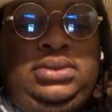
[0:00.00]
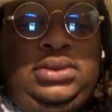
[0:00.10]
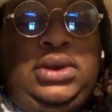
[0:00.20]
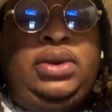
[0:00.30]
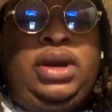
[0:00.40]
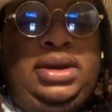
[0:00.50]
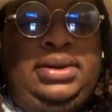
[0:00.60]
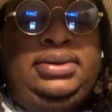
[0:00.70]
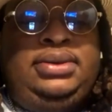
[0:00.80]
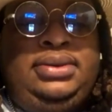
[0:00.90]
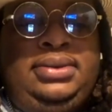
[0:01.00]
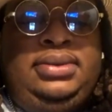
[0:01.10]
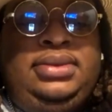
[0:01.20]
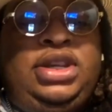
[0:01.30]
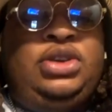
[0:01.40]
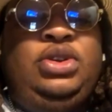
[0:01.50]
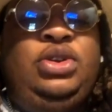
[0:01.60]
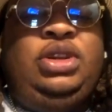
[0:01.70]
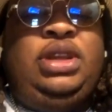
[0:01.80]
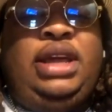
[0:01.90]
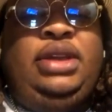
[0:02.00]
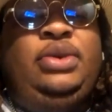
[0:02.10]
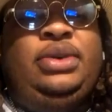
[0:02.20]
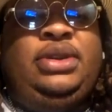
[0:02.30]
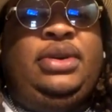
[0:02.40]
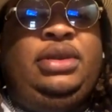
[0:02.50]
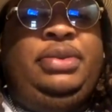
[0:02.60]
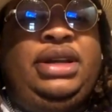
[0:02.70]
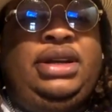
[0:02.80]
Okay. So you knew you was going to be a